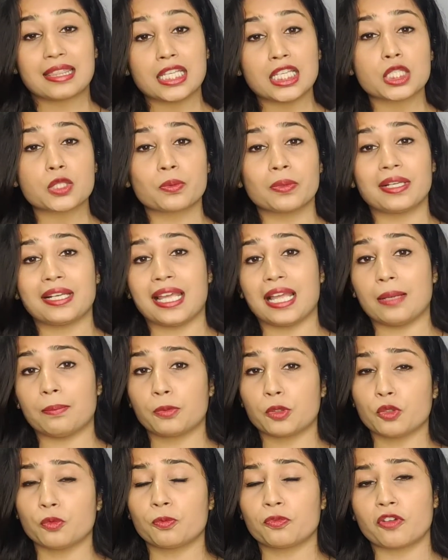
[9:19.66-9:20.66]
This will
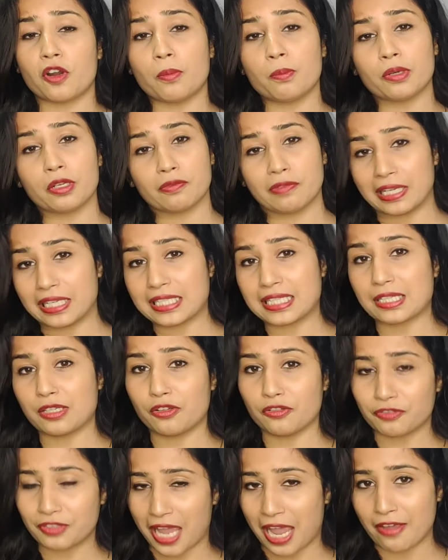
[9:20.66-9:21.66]
help you from
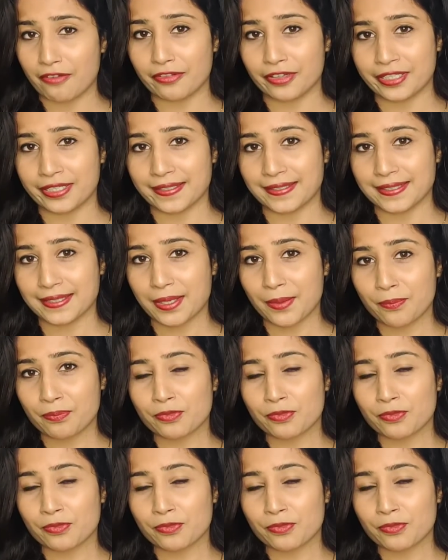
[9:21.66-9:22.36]
preventing of cavities.